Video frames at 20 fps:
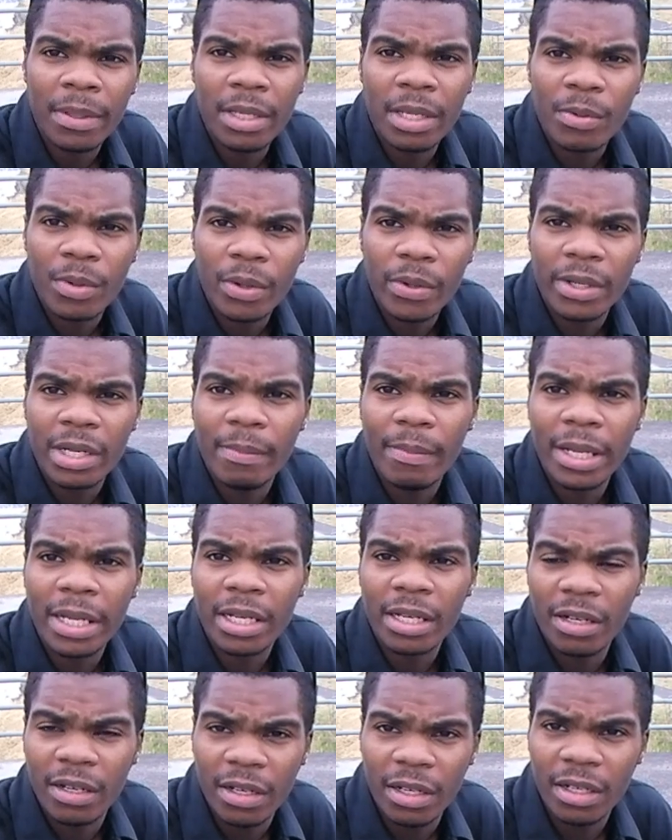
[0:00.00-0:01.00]
and then we're going to
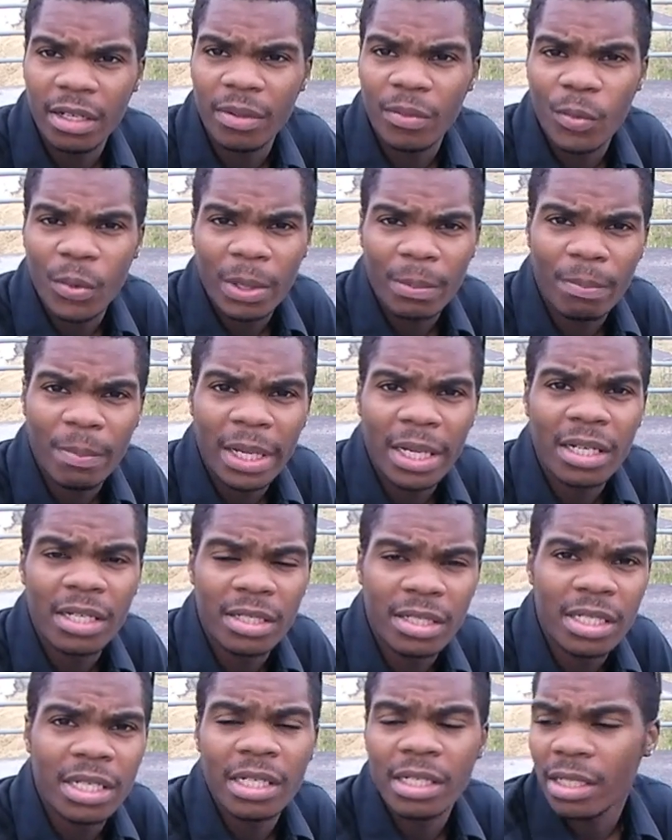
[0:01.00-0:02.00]
make an
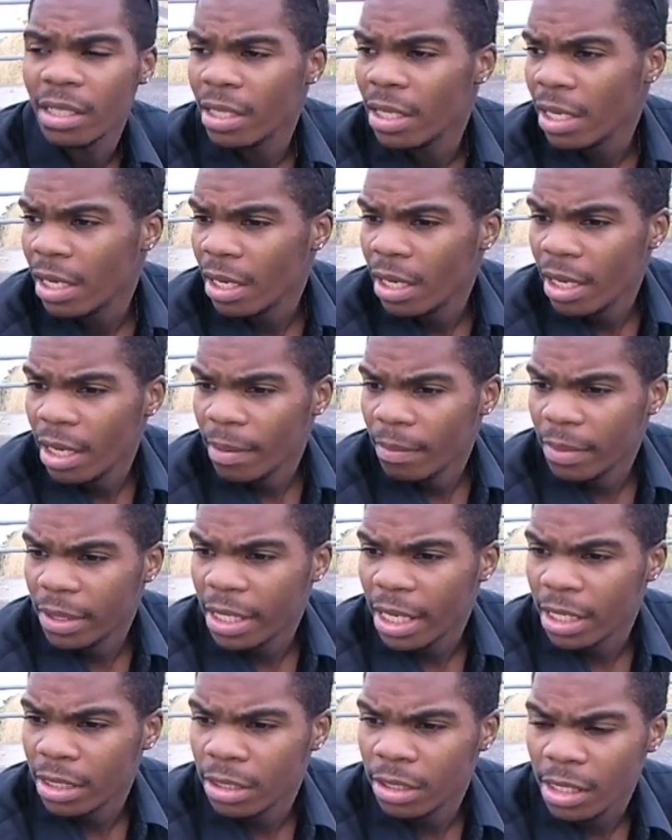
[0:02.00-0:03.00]
ascent,
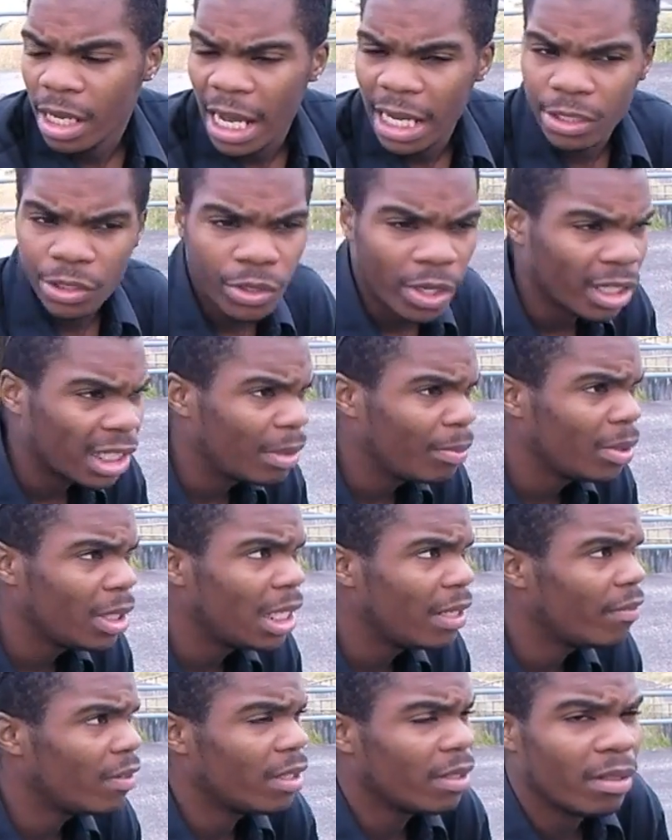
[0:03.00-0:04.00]
because I strongly
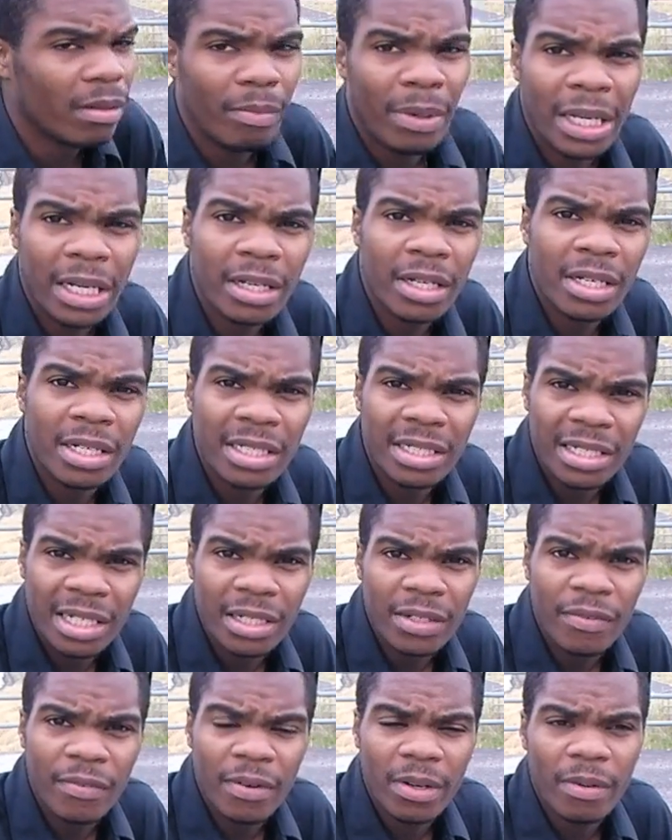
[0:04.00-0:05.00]
believe in making an
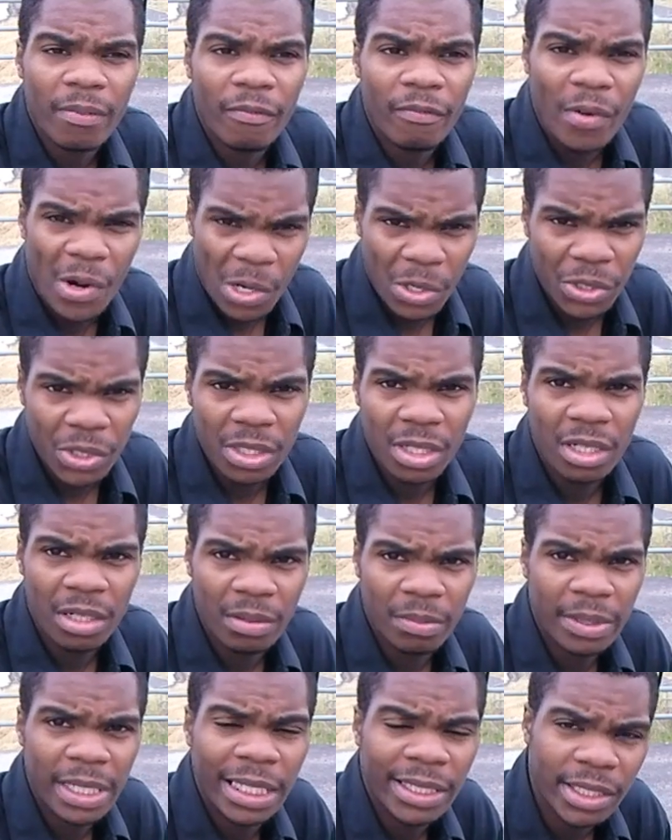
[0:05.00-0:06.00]
ascent first,
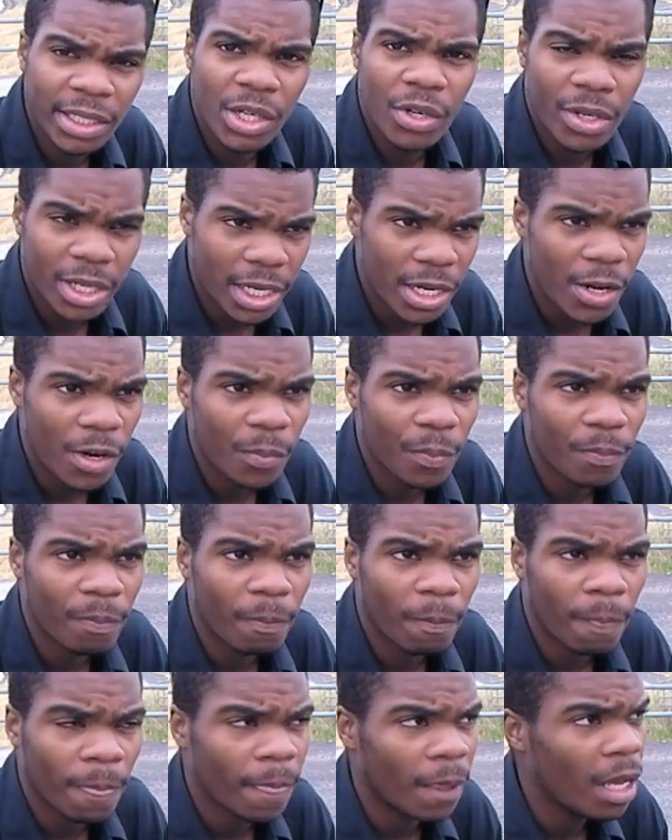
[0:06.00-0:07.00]
testing your gear.
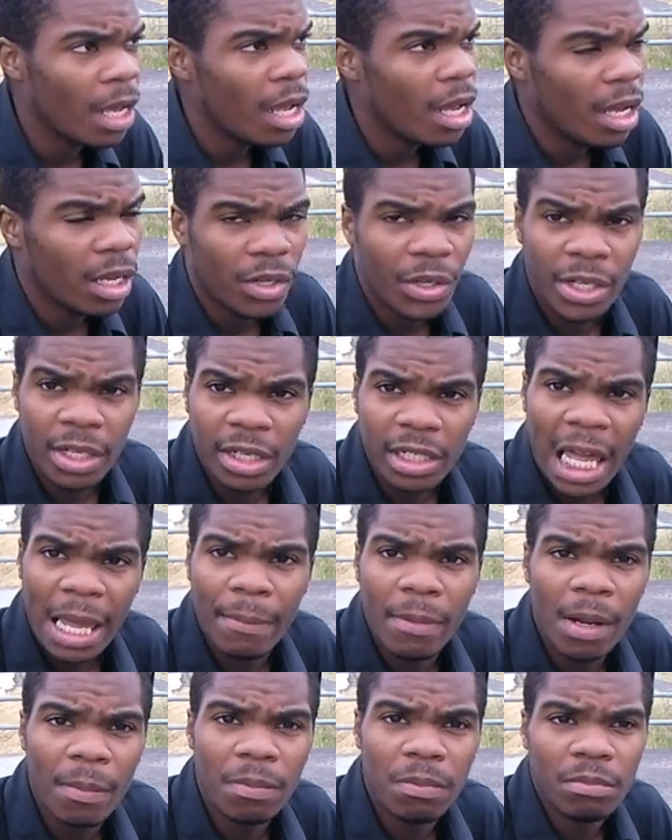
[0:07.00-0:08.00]
You can
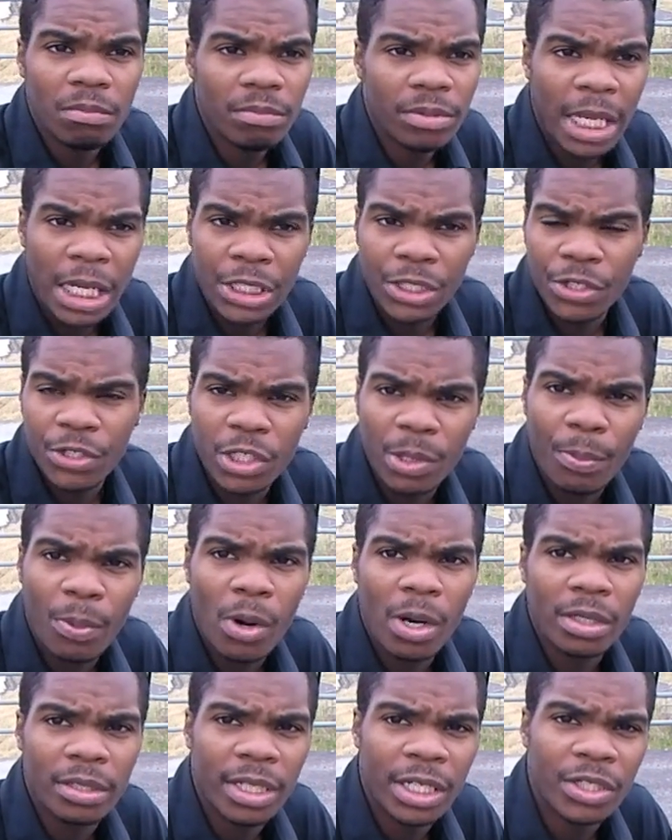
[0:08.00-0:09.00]
climb up, test your
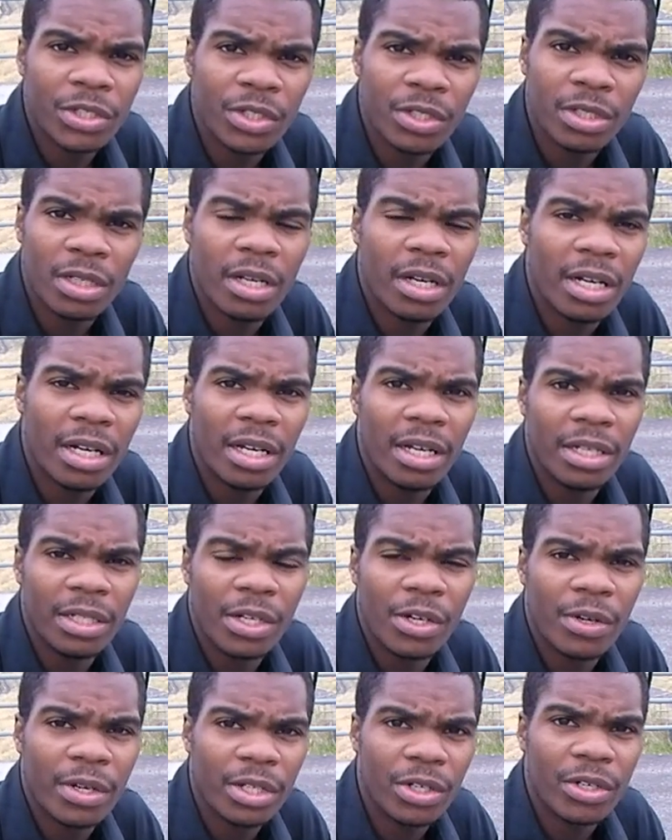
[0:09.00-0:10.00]
support, test
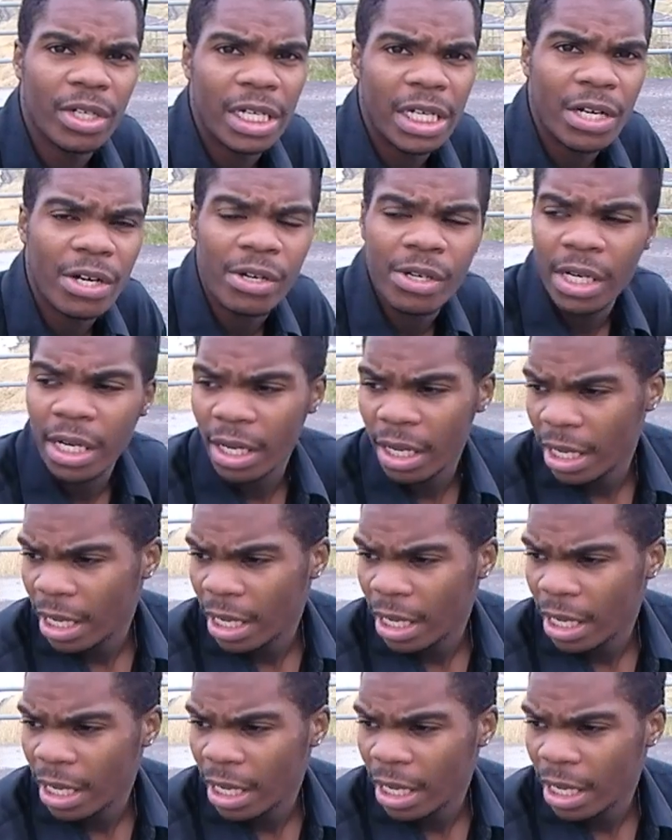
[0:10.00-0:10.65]
your gear,